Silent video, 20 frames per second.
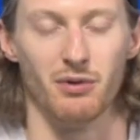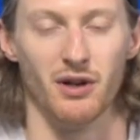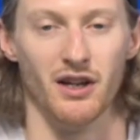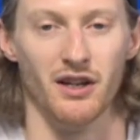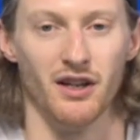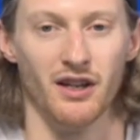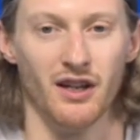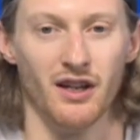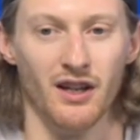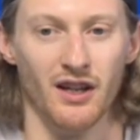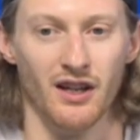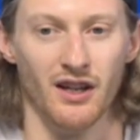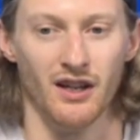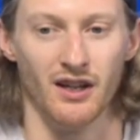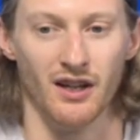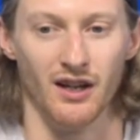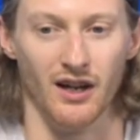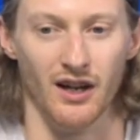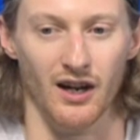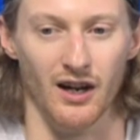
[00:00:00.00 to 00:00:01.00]
But
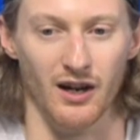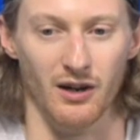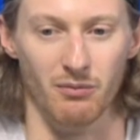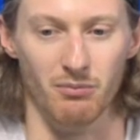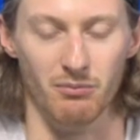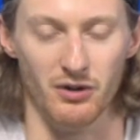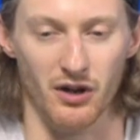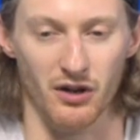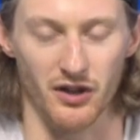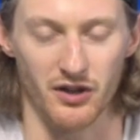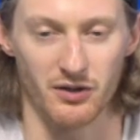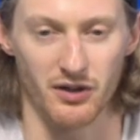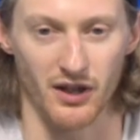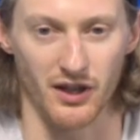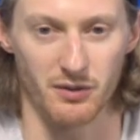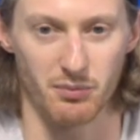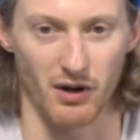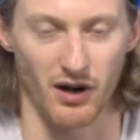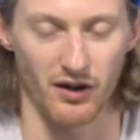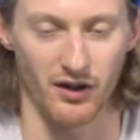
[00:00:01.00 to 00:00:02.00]
you know, it's
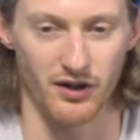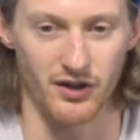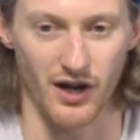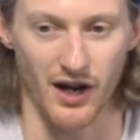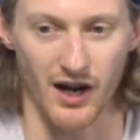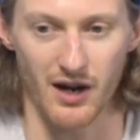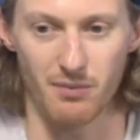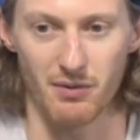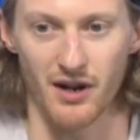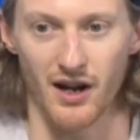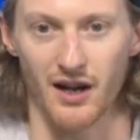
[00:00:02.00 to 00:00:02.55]
part of the job.